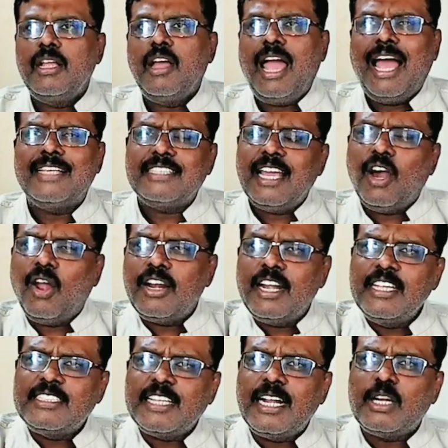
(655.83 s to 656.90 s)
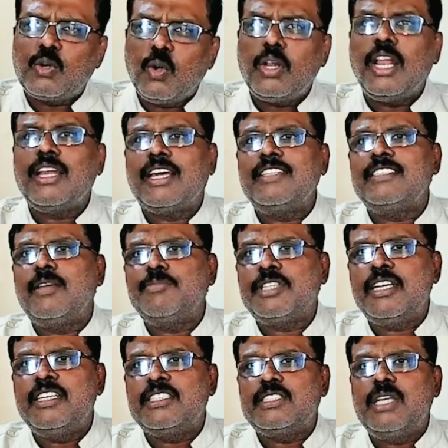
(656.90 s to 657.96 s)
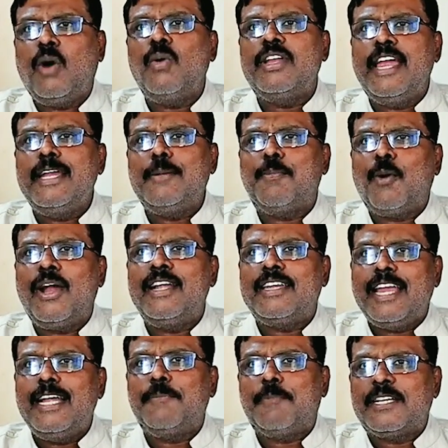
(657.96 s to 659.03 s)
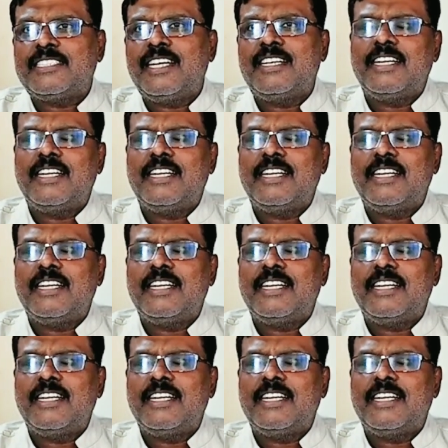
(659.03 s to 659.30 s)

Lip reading: As I already said, rural consumption is down 8.8%,